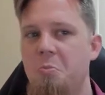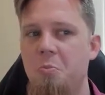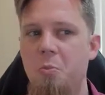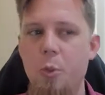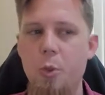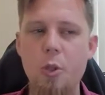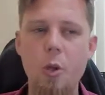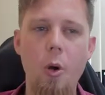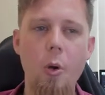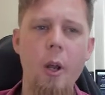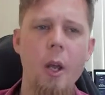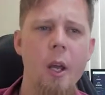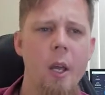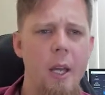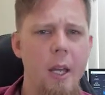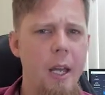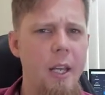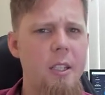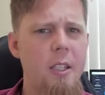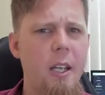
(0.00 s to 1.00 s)
So
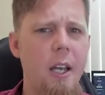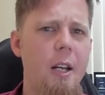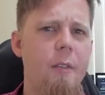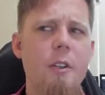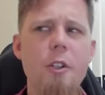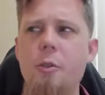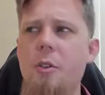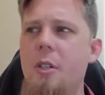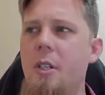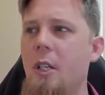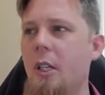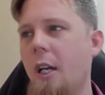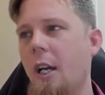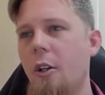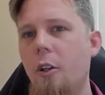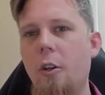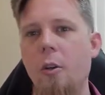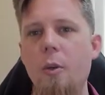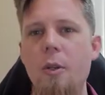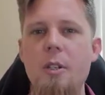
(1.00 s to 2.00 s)
it's kind of interesting, kind
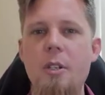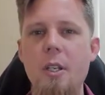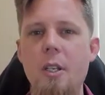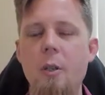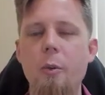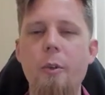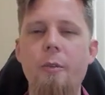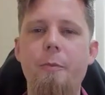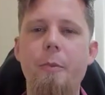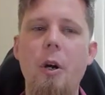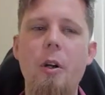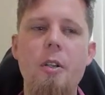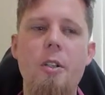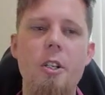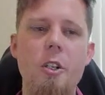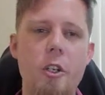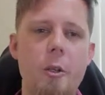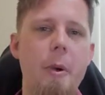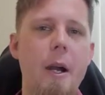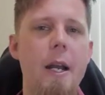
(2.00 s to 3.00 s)
of cool to see that we've got
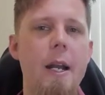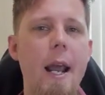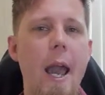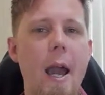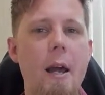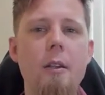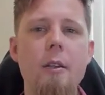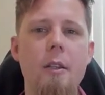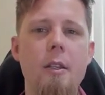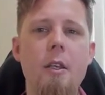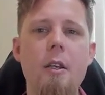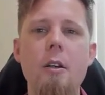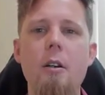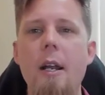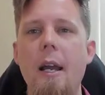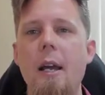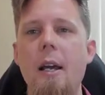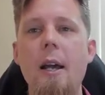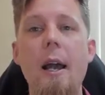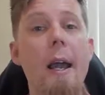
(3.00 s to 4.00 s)
DigiByte added there
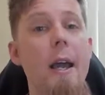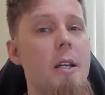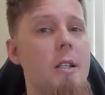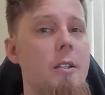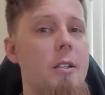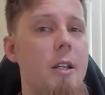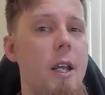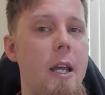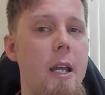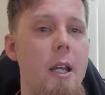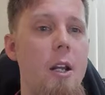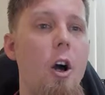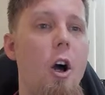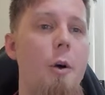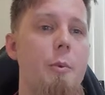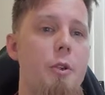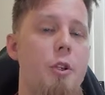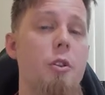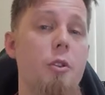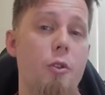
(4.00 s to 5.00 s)
as an
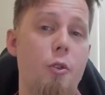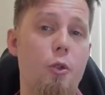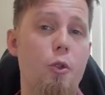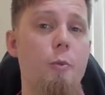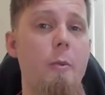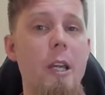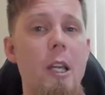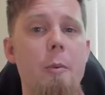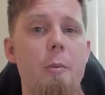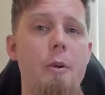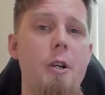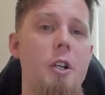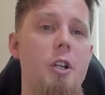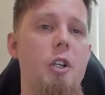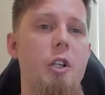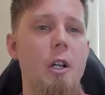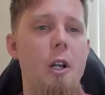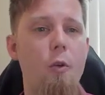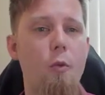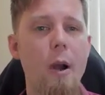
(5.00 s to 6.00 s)
option to make a
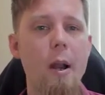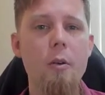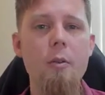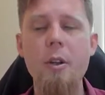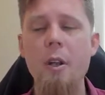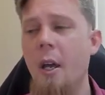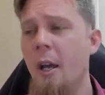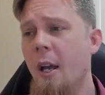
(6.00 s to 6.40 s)
prediction around.